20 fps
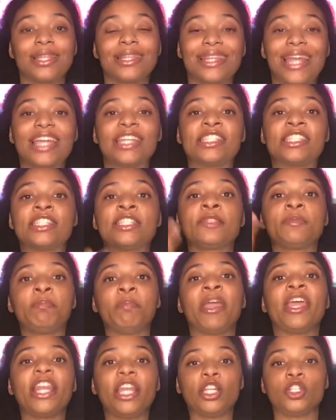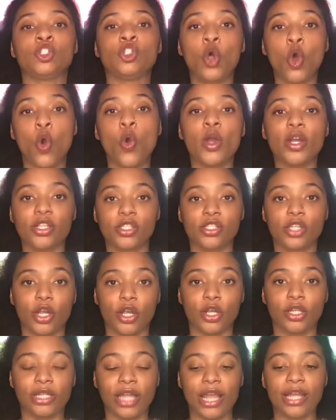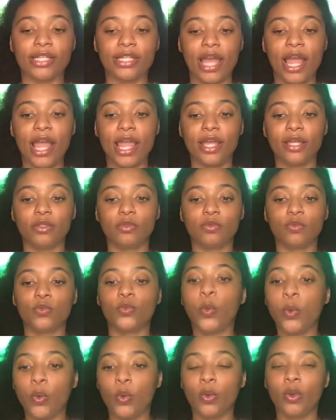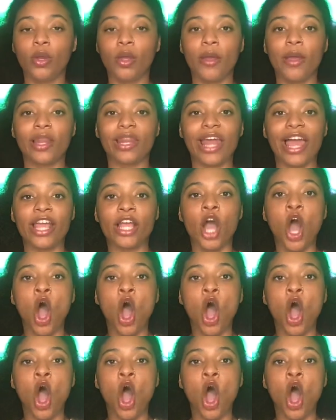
like spitting towards her, like not like